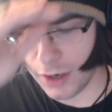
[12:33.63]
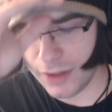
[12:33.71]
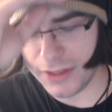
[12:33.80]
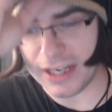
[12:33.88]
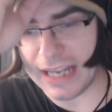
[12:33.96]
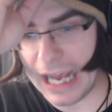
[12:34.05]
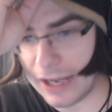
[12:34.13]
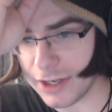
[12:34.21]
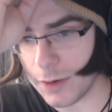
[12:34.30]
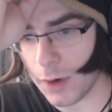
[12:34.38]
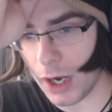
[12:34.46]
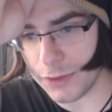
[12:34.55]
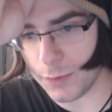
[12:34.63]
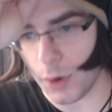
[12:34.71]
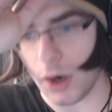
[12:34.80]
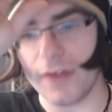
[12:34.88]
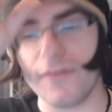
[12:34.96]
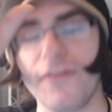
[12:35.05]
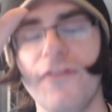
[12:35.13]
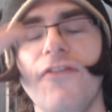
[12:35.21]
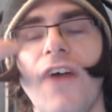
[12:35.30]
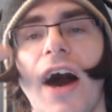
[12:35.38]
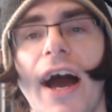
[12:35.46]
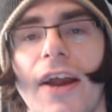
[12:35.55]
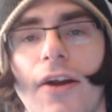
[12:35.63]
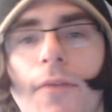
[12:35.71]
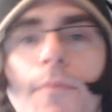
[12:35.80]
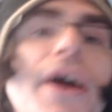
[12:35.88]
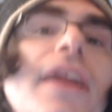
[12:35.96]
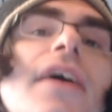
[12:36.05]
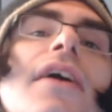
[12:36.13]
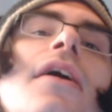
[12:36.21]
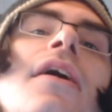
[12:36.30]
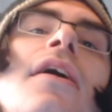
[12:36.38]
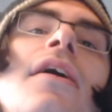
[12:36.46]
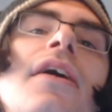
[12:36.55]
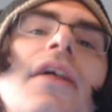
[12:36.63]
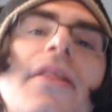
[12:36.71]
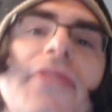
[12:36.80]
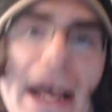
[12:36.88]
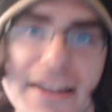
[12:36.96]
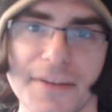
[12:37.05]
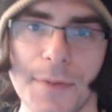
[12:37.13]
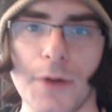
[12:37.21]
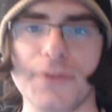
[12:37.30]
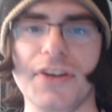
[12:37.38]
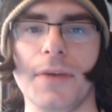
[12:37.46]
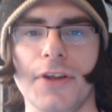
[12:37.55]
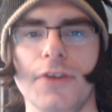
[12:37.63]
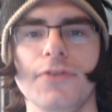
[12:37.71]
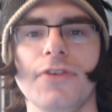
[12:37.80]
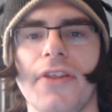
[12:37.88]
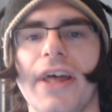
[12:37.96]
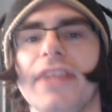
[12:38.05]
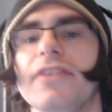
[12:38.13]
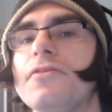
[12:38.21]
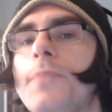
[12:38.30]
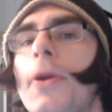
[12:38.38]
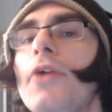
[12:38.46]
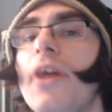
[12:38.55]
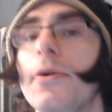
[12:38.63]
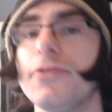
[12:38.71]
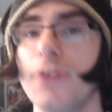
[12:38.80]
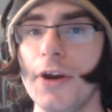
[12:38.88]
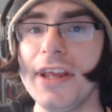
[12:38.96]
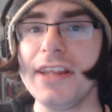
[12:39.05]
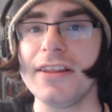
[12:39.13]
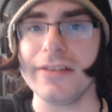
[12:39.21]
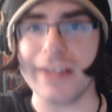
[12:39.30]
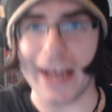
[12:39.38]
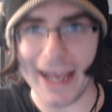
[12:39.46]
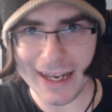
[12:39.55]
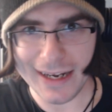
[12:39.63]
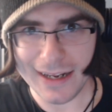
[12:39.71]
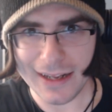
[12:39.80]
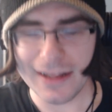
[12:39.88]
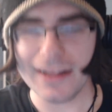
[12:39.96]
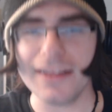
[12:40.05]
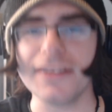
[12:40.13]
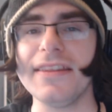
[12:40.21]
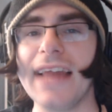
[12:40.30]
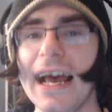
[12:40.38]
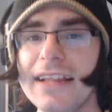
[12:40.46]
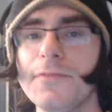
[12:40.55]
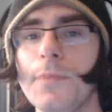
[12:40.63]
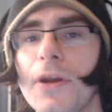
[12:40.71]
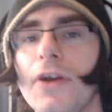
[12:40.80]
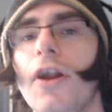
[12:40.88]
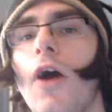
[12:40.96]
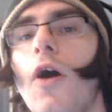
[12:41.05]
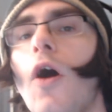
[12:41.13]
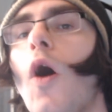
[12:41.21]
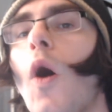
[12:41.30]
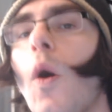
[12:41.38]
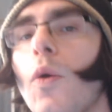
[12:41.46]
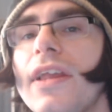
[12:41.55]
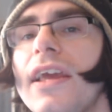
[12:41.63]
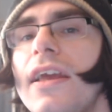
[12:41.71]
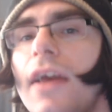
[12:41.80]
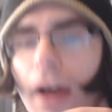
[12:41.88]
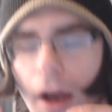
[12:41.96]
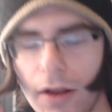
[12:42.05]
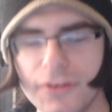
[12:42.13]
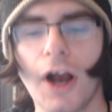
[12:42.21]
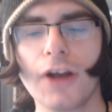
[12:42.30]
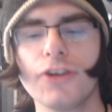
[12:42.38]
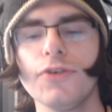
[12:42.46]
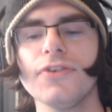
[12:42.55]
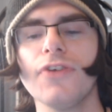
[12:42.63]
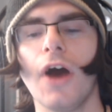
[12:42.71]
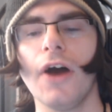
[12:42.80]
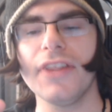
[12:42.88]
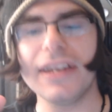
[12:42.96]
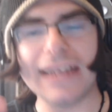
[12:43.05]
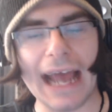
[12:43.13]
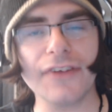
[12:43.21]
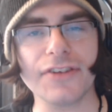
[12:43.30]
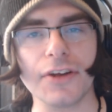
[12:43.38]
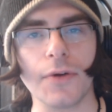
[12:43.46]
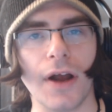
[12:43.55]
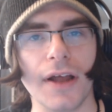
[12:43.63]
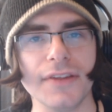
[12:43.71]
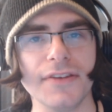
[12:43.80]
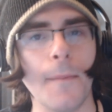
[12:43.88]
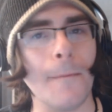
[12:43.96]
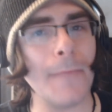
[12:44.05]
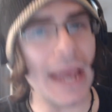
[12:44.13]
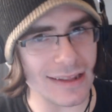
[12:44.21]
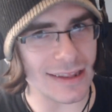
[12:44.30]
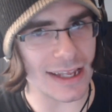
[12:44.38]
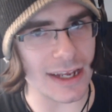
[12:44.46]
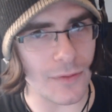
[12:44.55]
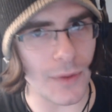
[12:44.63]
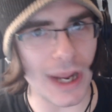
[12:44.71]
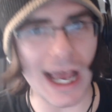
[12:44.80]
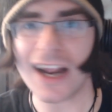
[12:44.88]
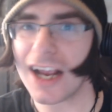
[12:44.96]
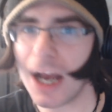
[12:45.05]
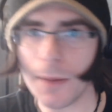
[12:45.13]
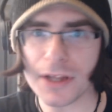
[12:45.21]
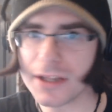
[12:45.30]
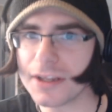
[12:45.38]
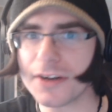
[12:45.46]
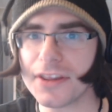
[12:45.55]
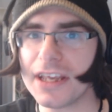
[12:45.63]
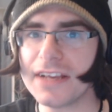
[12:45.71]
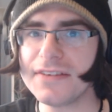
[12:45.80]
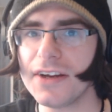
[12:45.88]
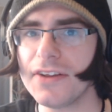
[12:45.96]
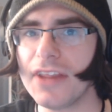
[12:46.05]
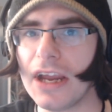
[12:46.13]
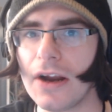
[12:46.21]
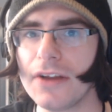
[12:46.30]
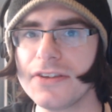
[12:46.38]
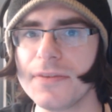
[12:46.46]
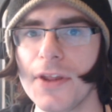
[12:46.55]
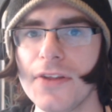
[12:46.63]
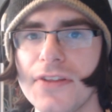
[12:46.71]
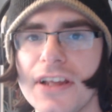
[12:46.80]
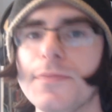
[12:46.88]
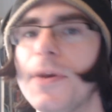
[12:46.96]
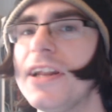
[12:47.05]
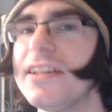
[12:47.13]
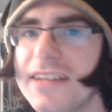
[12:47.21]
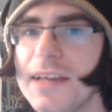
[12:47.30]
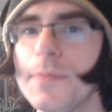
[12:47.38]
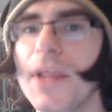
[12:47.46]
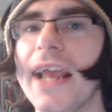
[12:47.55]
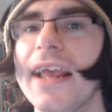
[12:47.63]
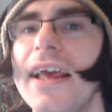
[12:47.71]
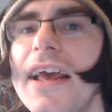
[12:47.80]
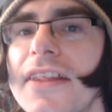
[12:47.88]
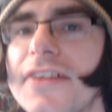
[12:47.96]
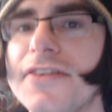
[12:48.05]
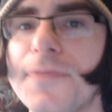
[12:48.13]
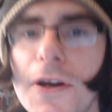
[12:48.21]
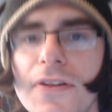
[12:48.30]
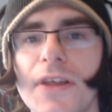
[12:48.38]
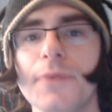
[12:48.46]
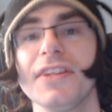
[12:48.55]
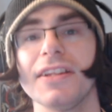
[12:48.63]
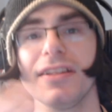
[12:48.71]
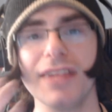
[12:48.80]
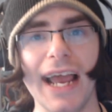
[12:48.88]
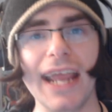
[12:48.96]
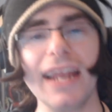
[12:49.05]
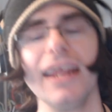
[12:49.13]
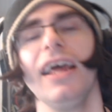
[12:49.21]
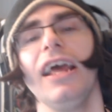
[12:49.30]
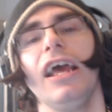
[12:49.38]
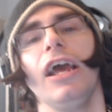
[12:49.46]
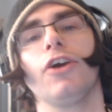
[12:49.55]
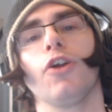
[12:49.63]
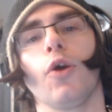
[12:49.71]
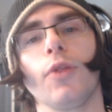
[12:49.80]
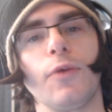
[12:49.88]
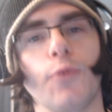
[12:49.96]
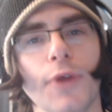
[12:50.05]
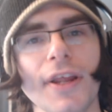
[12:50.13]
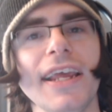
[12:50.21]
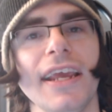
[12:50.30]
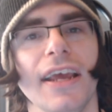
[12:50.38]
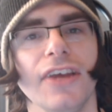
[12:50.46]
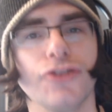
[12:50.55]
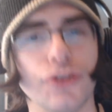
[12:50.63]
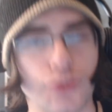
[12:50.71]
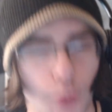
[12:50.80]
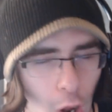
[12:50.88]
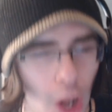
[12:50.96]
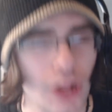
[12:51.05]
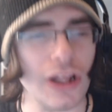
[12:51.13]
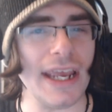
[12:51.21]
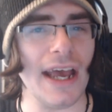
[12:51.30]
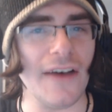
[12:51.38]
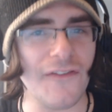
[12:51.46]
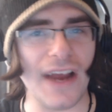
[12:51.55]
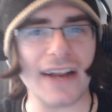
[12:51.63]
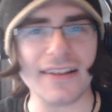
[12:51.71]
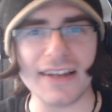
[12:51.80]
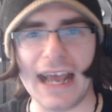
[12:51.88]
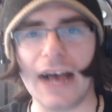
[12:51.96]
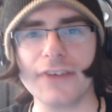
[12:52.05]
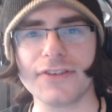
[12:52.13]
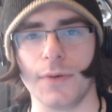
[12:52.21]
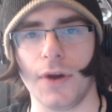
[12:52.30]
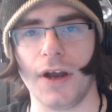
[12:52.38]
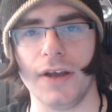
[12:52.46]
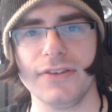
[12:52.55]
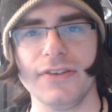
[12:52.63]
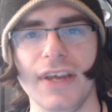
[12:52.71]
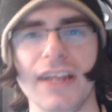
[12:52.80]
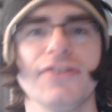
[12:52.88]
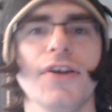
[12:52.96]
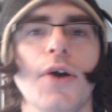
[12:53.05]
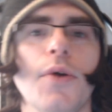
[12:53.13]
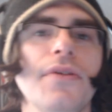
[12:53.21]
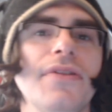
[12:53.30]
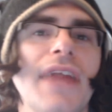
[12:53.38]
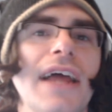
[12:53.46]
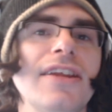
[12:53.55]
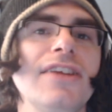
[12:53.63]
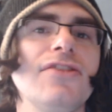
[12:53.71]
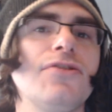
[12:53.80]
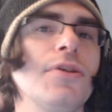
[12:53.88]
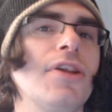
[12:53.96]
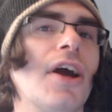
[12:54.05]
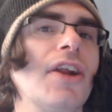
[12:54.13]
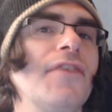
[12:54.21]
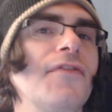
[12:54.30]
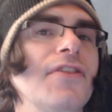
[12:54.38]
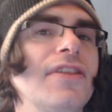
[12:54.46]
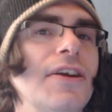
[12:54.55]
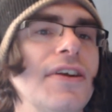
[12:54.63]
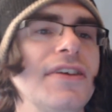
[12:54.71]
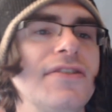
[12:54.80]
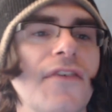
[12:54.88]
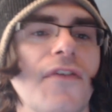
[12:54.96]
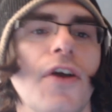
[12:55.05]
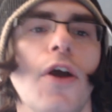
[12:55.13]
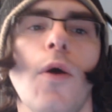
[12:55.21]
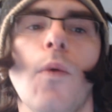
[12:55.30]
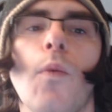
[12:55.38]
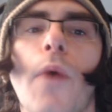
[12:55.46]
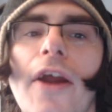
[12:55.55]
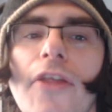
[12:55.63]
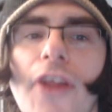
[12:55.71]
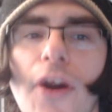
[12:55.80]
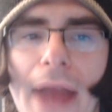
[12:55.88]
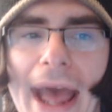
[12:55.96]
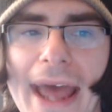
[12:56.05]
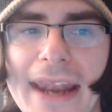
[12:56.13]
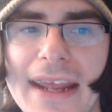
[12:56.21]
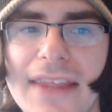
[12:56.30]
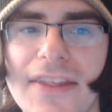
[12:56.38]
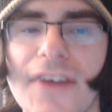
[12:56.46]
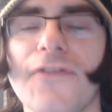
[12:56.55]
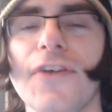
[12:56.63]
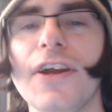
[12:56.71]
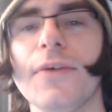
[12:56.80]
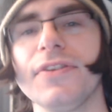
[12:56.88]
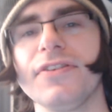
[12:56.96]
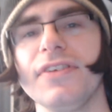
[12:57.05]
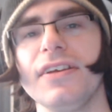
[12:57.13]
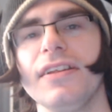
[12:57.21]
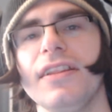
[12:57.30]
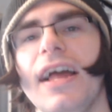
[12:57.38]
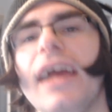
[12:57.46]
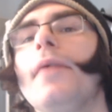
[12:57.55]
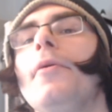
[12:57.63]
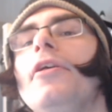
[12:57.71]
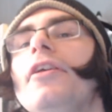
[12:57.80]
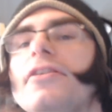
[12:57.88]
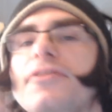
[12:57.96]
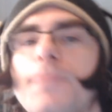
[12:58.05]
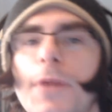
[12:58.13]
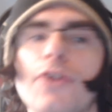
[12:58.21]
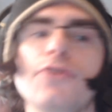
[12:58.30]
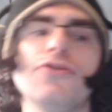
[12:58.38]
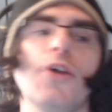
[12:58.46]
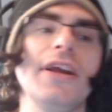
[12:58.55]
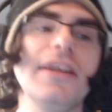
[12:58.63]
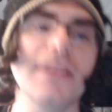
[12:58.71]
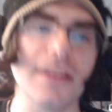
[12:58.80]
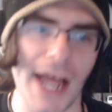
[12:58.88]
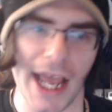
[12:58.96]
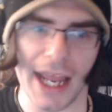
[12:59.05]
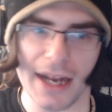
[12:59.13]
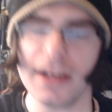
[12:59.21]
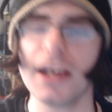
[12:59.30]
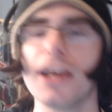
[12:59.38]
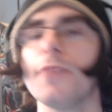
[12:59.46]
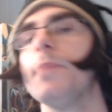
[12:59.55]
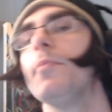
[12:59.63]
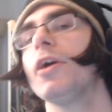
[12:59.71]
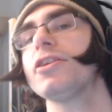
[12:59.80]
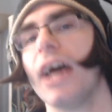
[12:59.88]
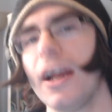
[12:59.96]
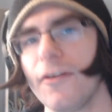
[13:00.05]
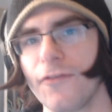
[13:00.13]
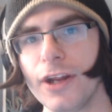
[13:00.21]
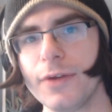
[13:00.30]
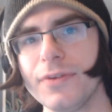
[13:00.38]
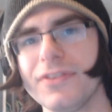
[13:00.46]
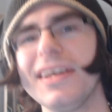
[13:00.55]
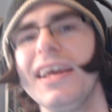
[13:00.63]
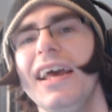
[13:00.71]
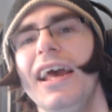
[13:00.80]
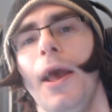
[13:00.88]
The dowsing rods were on fire. But that spirit was able to use all that. The spirit that was already in the light, that spirit only talked to us on the dowsing rods mainly. We got a couple of little things here and there on some other things, but it seemed like the spirit that was in the light could only really strongly affect the dowsing rods. And so that lends to a lot of different theories of where they're at in their frequency. Like a spirit who's already in the light, going to be much higher frequency.